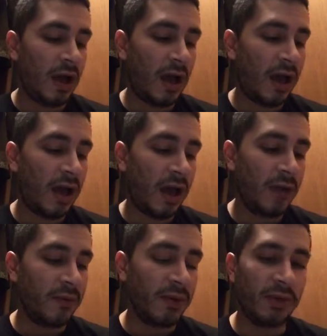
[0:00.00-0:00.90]
I
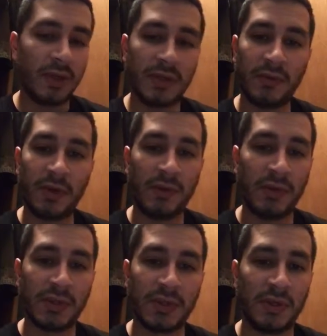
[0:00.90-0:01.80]
really don't like the way the
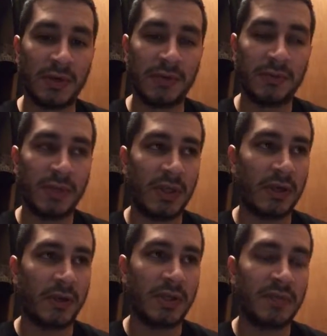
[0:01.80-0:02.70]
world's going,
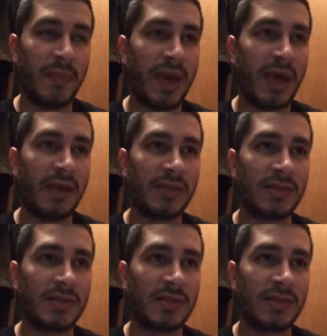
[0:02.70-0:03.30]
y'all. It's bad.